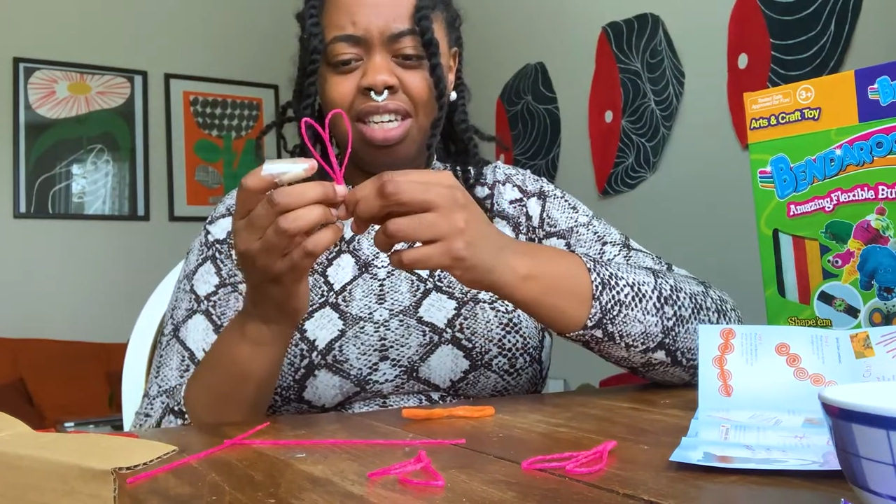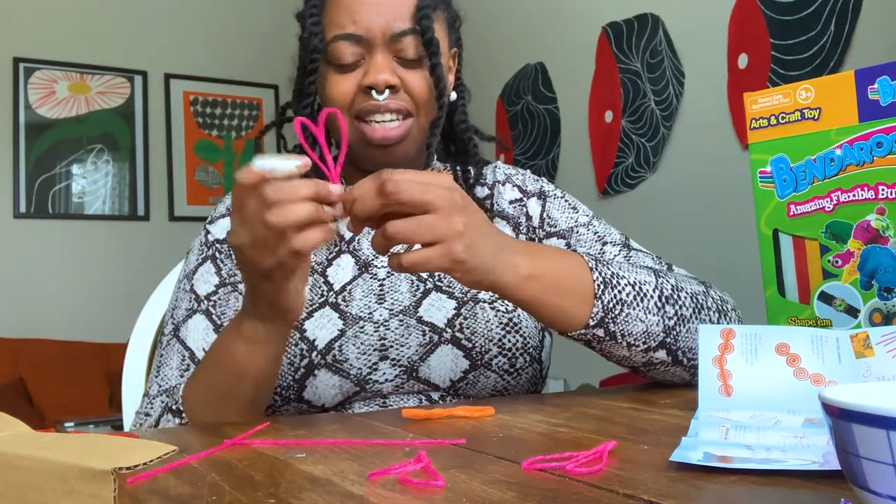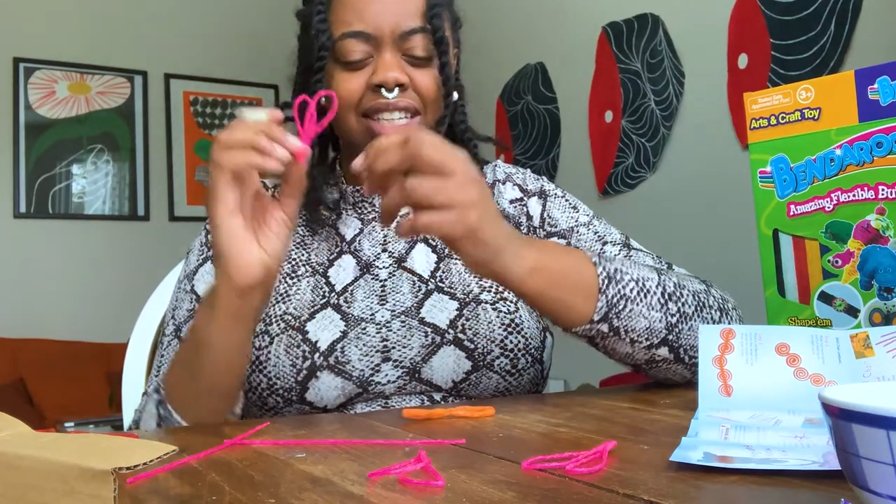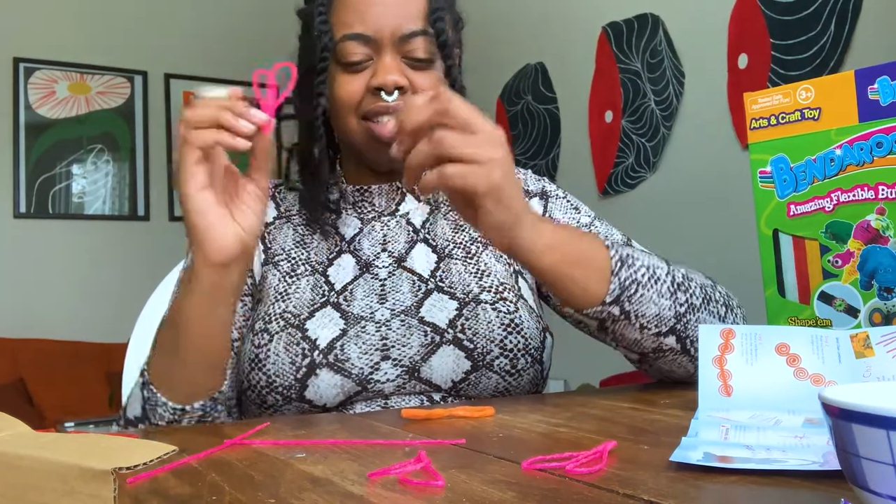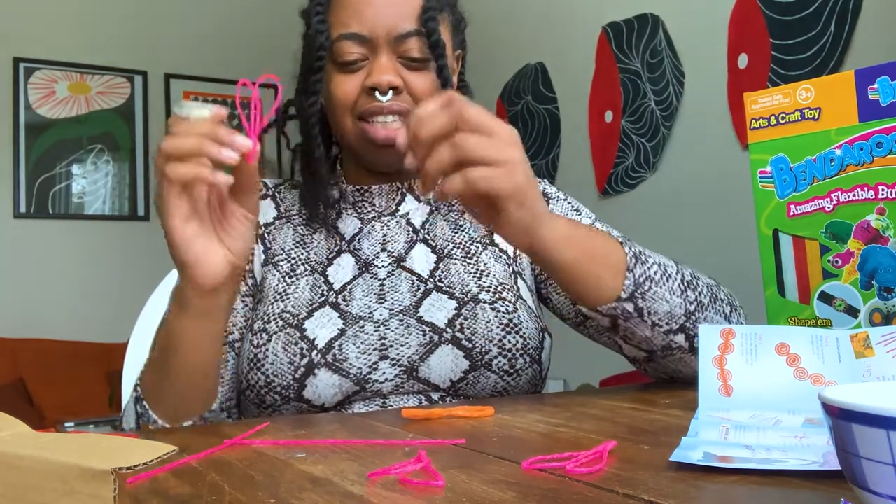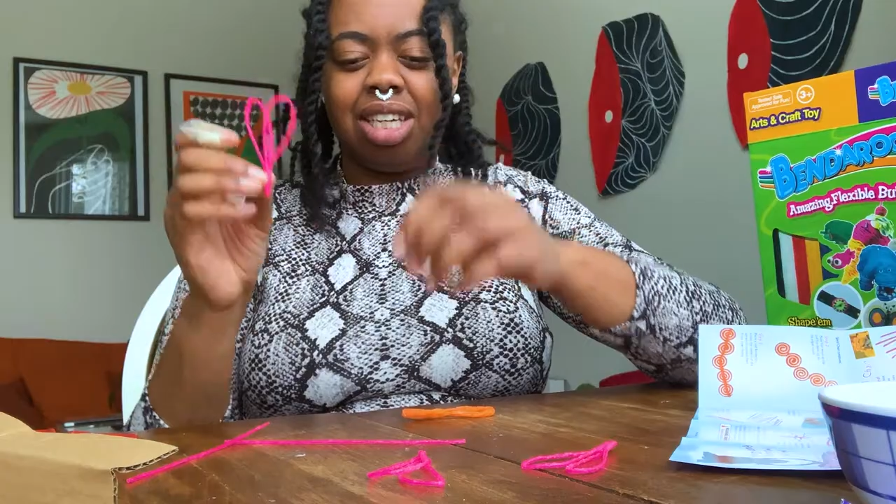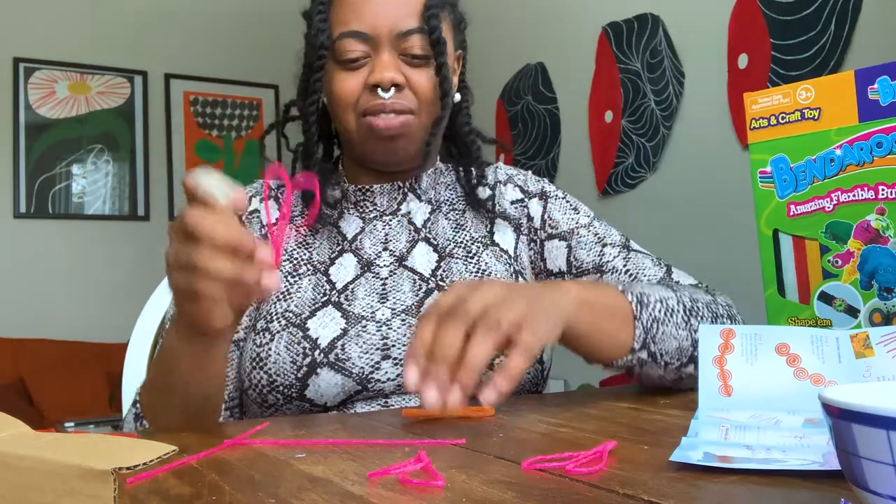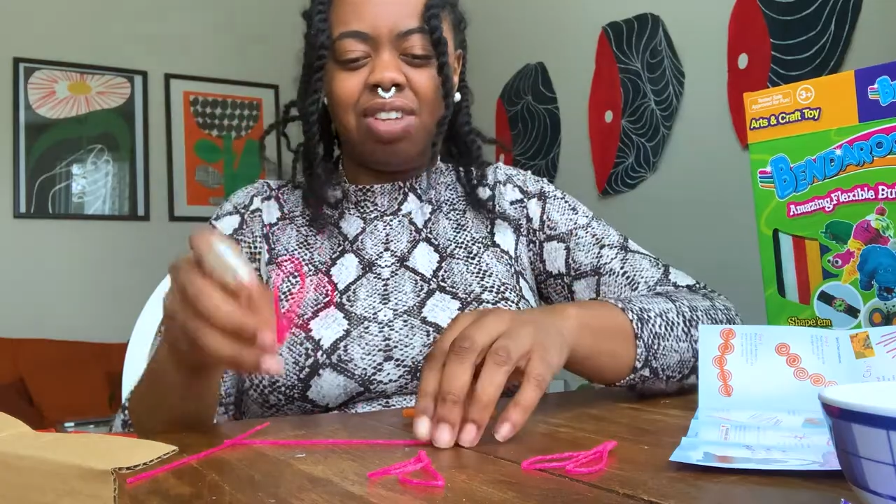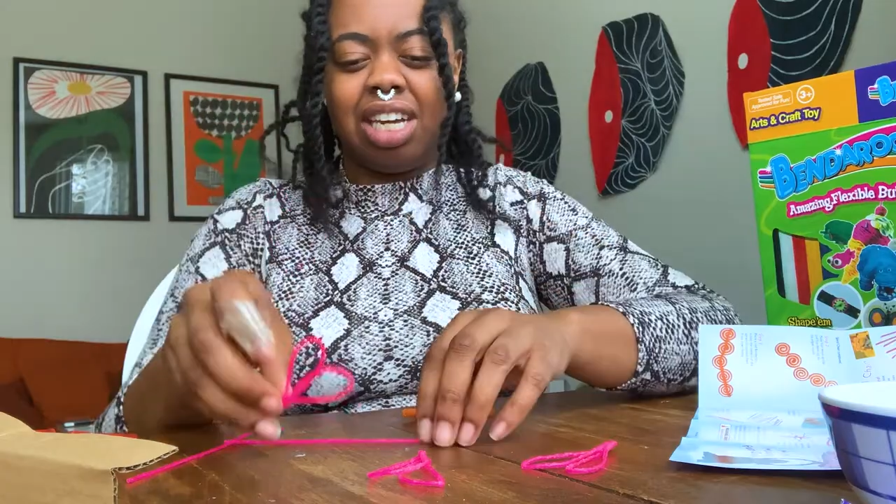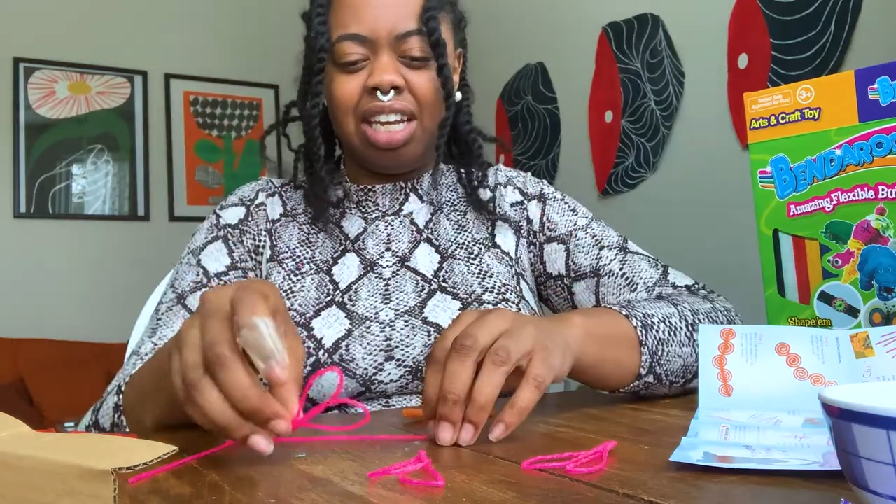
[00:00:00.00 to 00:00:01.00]
It doesn't
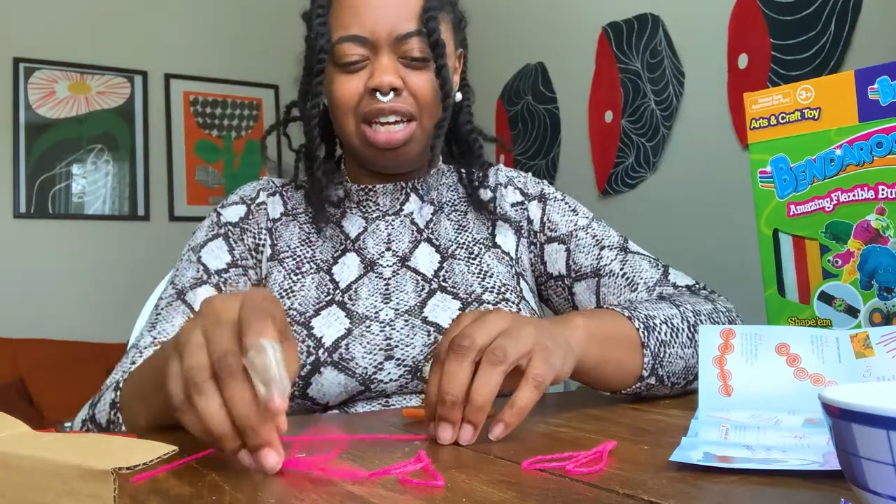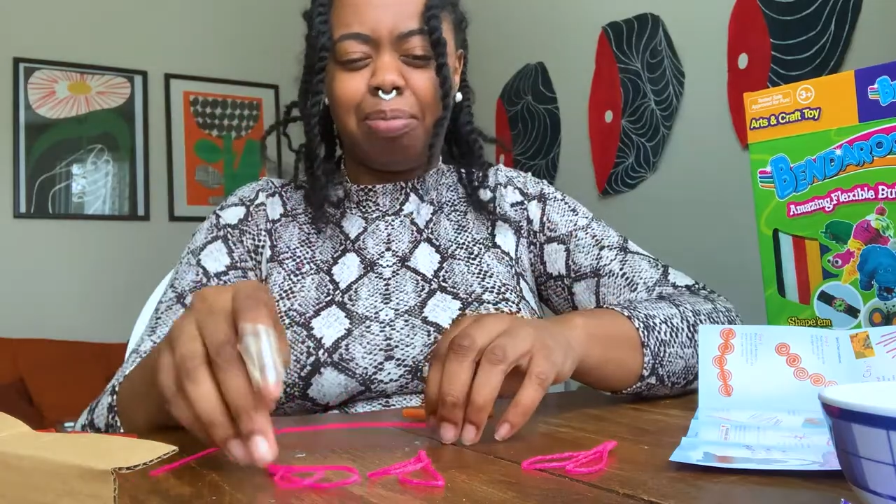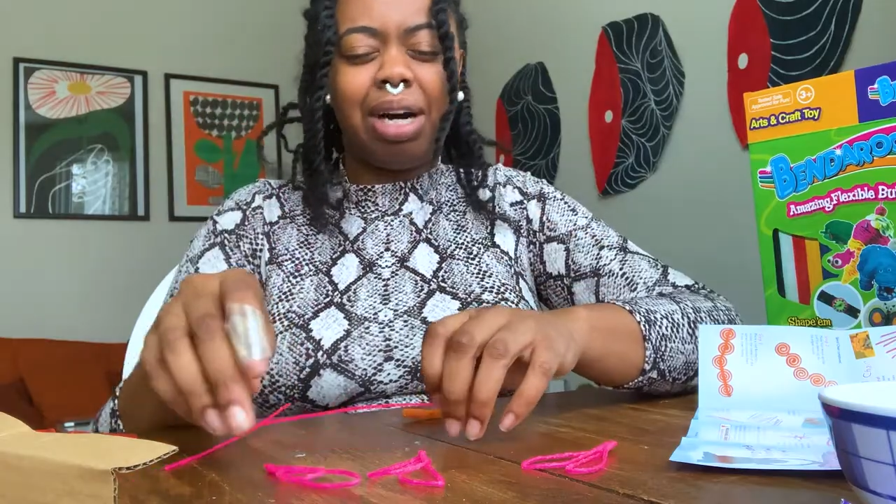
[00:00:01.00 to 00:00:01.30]
give you that like